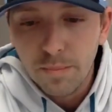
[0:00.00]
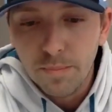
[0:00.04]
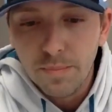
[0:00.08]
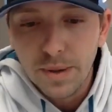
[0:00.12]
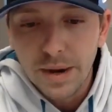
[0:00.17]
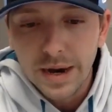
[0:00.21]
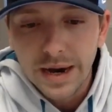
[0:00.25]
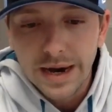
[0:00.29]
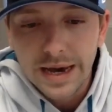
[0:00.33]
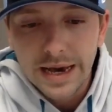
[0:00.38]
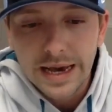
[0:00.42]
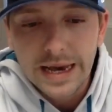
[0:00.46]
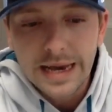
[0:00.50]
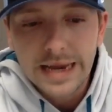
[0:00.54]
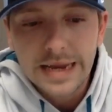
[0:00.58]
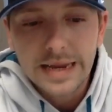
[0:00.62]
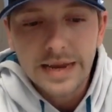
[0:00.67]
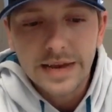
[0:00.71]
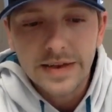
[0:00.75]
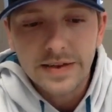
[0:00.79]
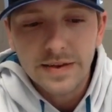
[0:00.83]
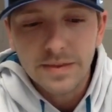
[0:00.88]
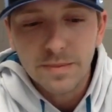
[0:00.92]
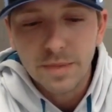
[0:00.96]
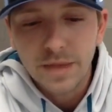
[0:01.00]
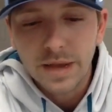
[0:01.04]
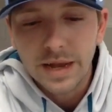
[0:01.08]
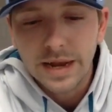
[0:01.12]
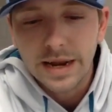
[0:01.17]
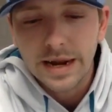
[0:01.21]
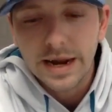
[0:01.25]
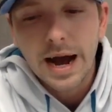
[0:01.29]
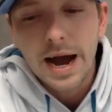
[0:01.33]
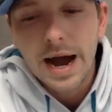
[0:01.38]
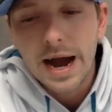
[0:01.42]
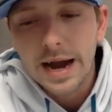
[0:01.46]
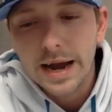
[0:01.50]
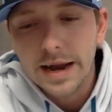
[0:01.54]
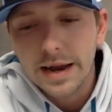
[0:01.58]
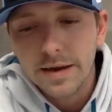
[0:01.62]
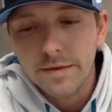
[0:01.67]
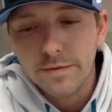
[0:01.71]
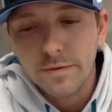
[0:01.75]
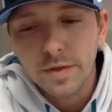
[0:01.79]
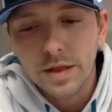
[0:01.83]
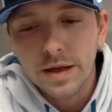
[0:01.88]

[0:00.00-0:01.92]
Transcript: but he doesn't play at a high enough